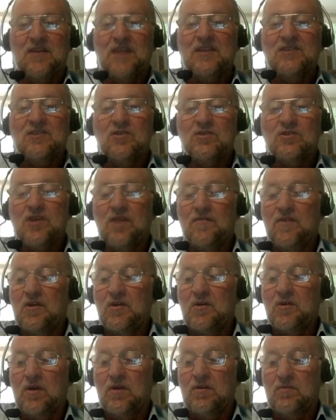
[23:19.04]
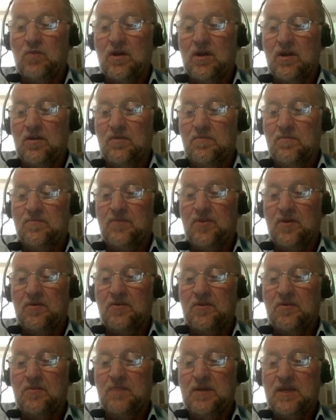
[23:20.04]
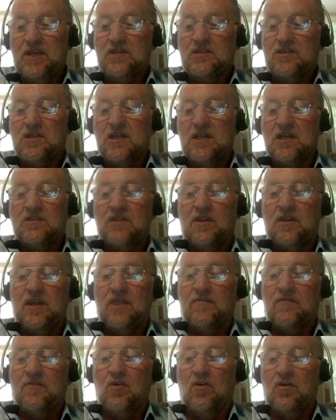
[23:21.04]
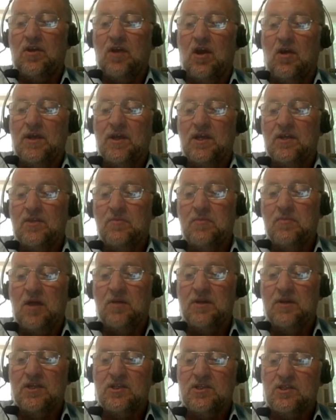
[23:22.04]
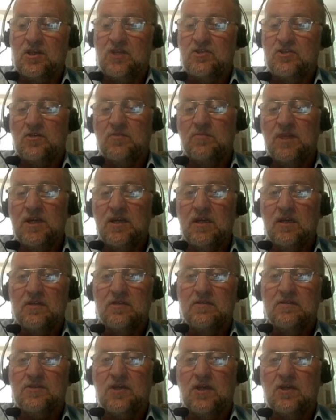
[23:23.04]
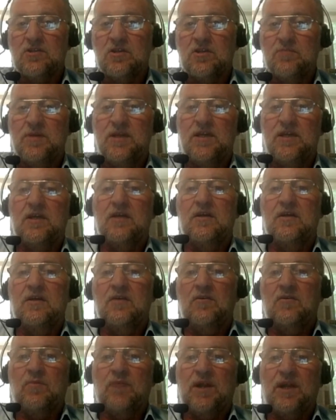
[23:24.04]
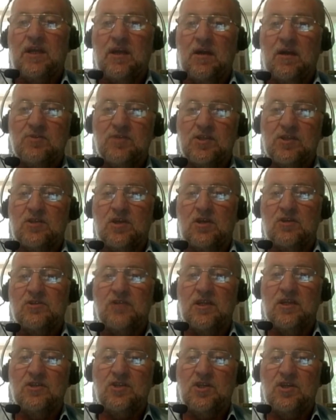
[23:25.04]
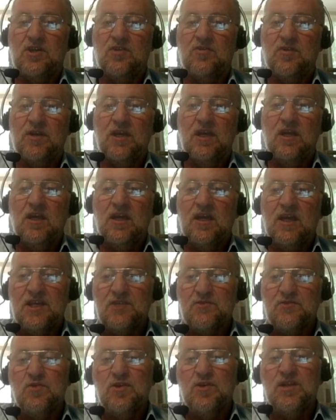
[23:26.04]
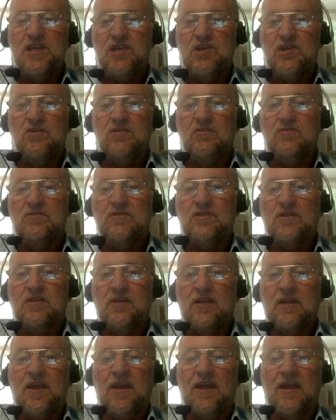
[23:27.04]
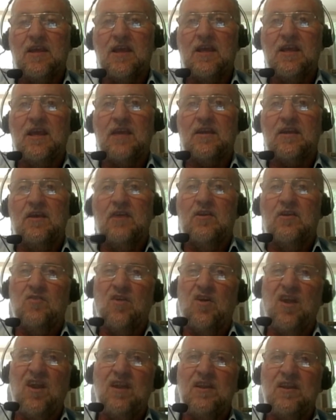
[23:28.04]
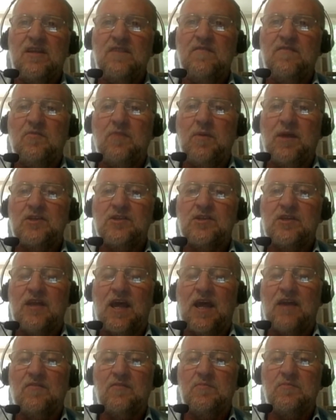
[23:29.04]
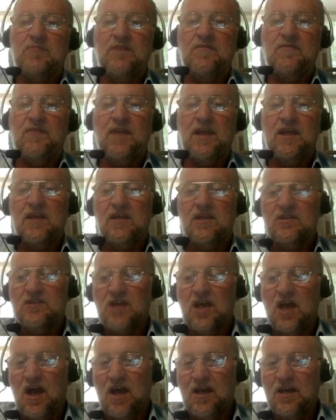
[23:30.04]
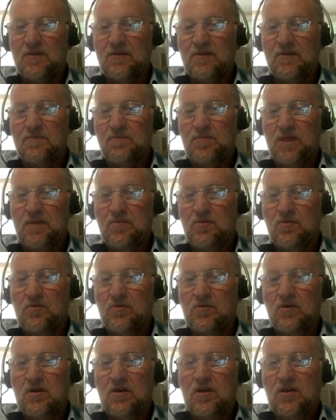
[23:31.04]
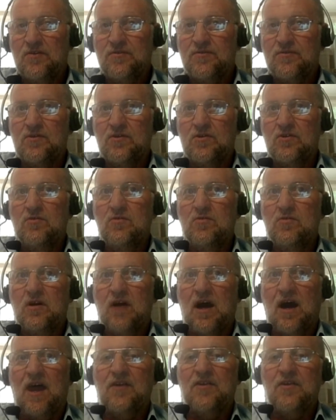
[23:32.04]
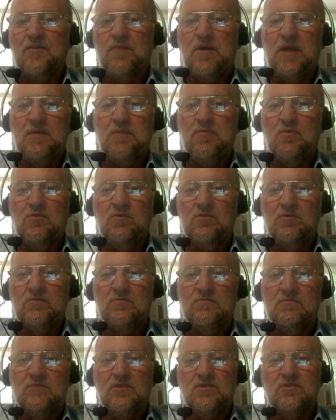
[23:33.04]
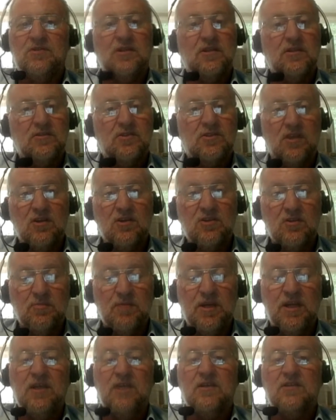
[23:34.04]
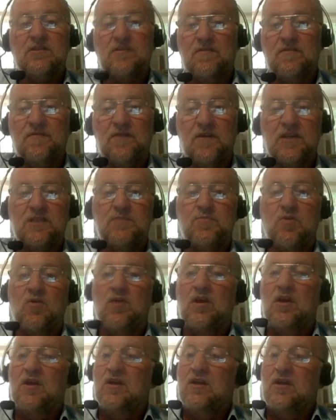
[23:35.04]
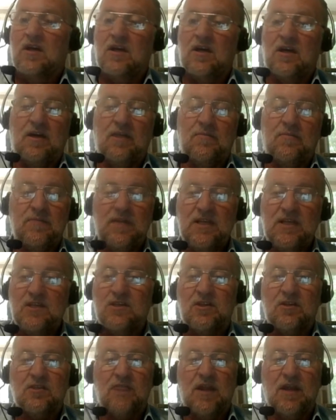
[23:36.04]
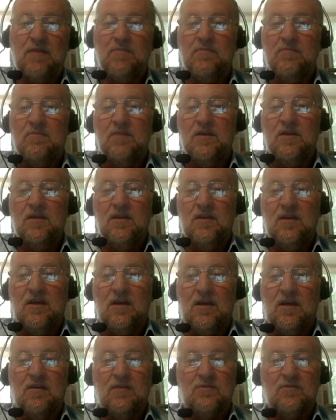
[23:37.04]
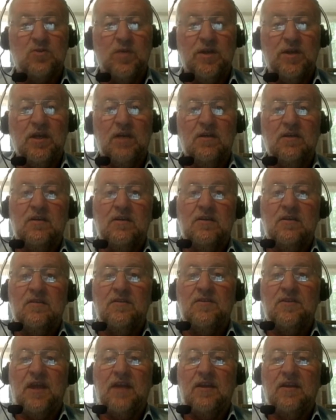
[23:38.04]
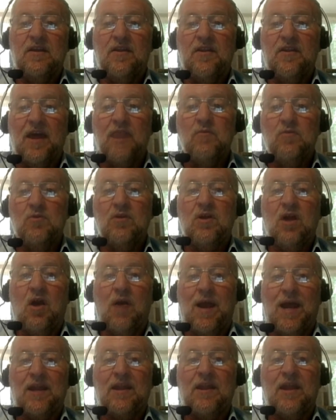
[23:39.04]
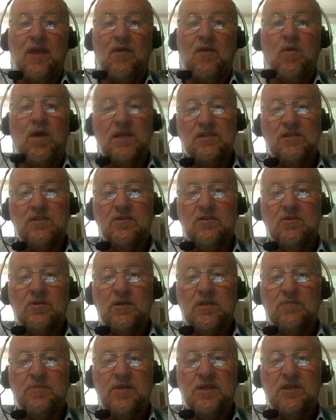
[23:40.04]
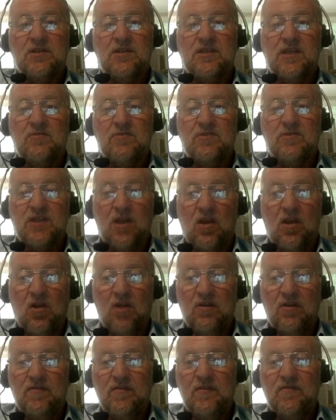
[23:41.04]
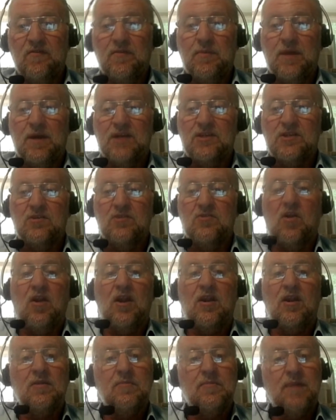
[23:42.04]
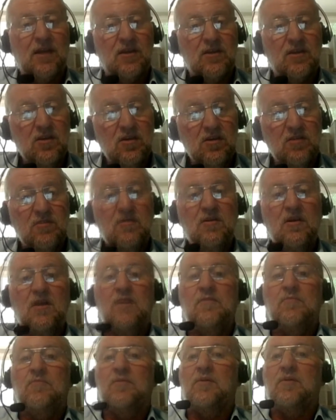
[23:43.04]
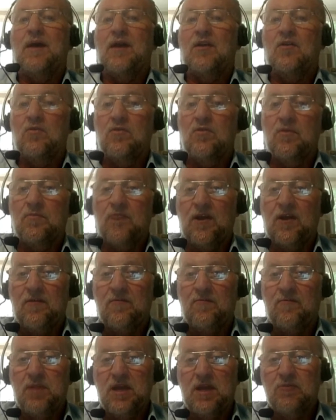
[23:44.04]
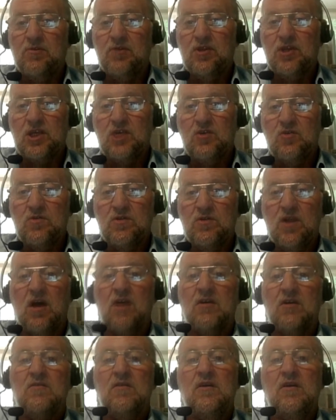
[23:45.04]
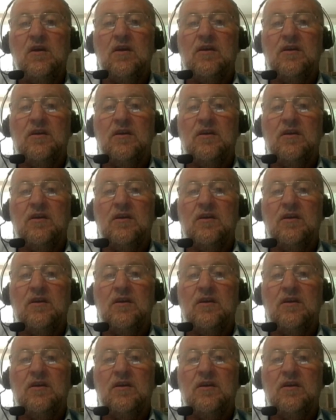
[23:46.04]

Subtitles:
that's also one of the biggest things that they've got going at the moment is social media. Social media, when it comes to social engineering, is really huge. They can get not only information out of it, but if they can target people through other people using social media, so Facebook, Instagram, Twitter, then they will go out of their way to do it, because there is a lot of information not only about you, but about all the people that you know,